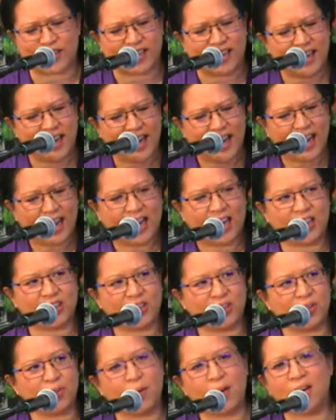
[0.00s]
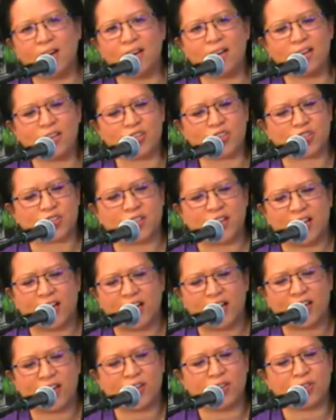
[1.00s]
and a washed
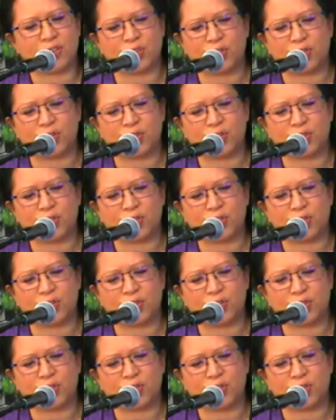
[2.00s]
out